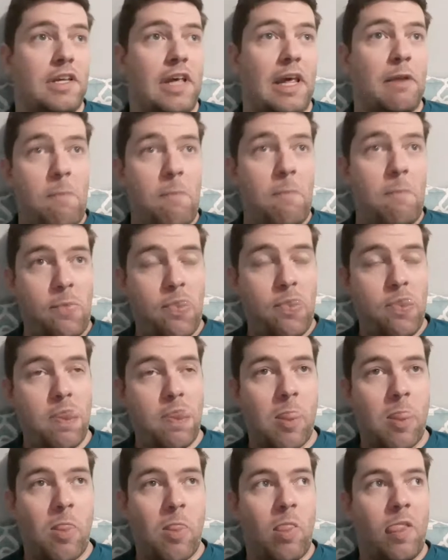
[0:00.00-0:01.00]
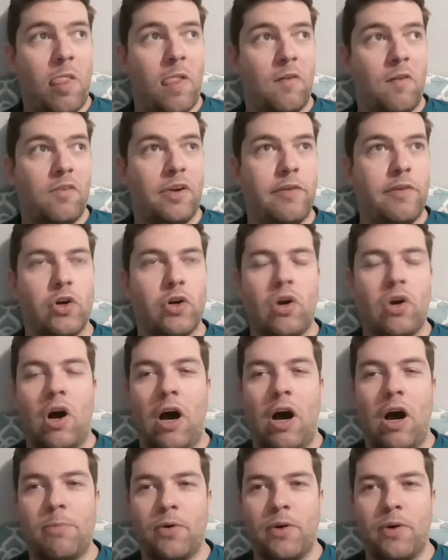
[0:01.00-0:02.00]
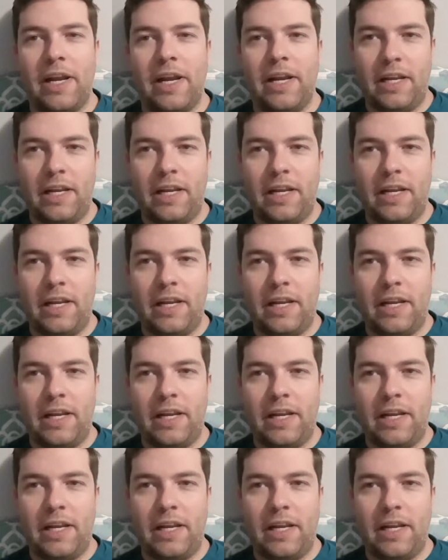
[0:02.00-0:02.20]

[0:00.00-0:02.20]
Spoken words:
and if you're operating